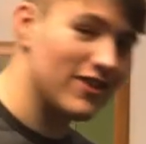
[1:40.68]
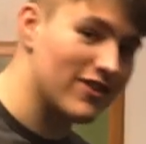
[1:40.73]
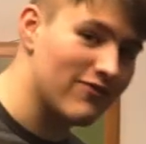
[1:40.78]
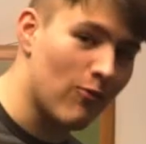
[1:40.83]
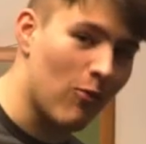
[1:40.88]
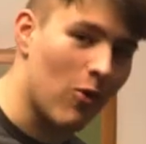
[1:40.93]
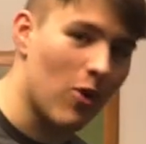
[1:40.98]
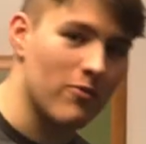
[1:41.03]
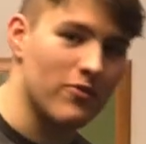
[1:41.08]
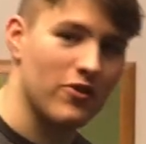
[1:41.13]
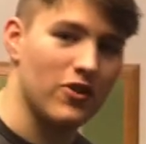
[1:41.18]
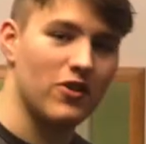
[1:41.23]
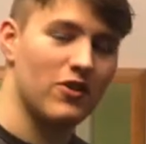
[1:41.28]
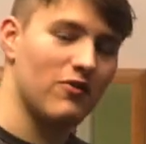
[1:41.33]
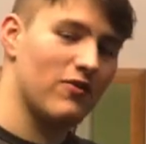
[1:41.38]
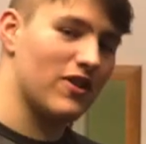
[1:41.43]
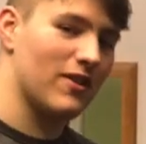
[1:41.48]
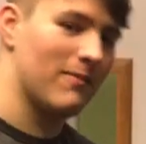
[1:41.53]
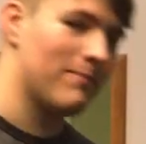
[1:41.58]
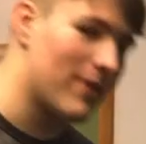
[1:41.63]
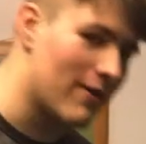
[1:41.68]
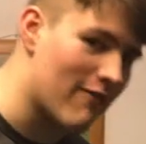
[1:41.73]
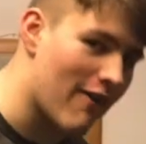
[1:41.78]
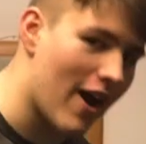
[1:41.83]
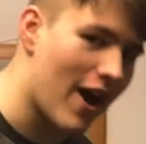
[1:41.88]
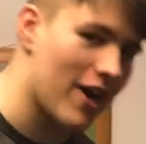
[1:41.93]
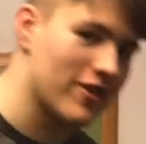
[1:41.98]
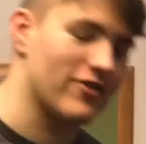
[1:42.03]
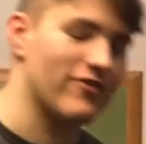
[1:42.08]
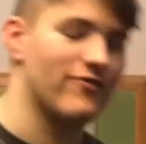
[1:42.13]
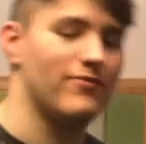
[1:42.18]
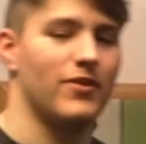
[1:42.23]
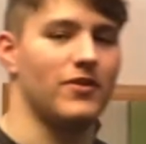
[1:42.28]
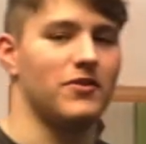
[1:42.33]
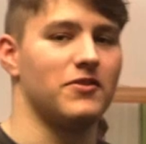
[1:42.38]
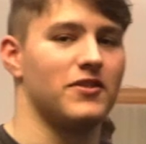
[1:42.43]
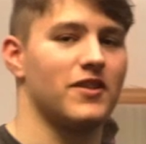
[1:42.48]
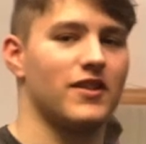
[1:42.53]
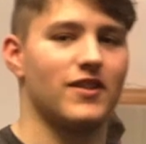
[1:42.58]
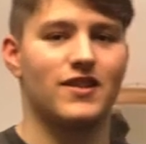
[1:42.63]
swarm you with a barrage of
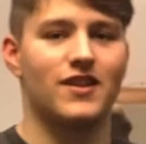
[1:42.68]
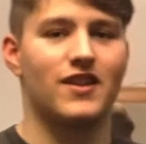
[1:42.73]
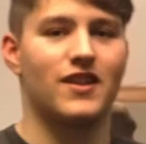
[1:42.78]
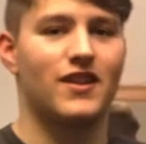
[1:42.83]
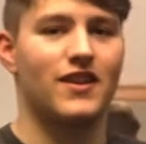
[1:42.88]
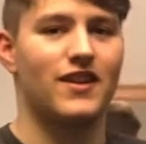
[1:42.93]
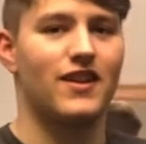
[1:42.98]
punches